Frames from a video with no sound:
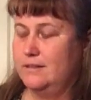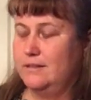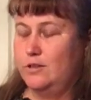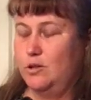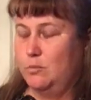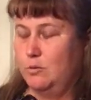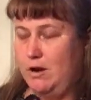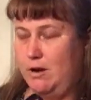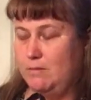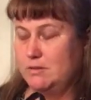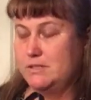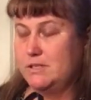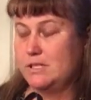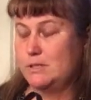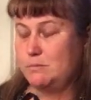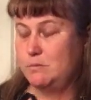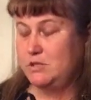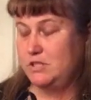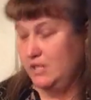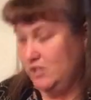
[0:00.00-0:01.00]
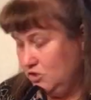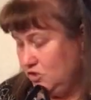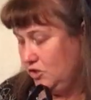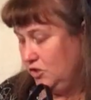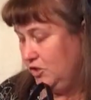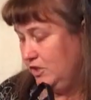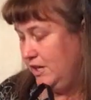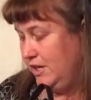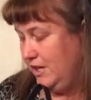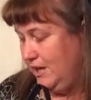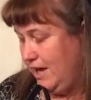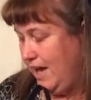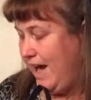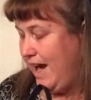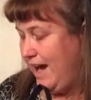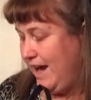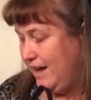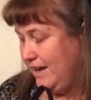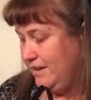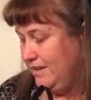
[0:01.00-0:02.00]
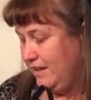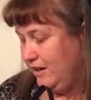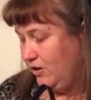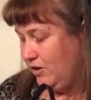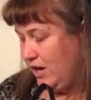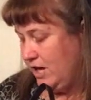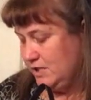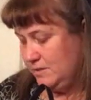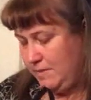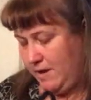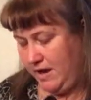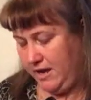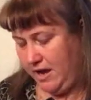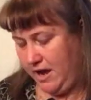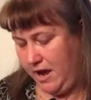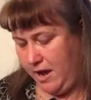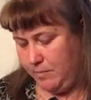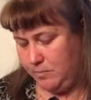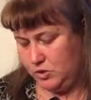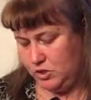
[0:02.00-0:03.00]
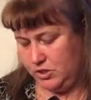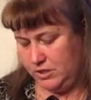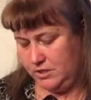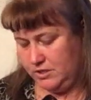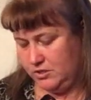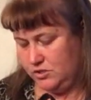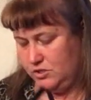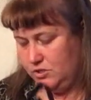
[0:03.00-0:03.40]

no promises, potentially add that crossbody option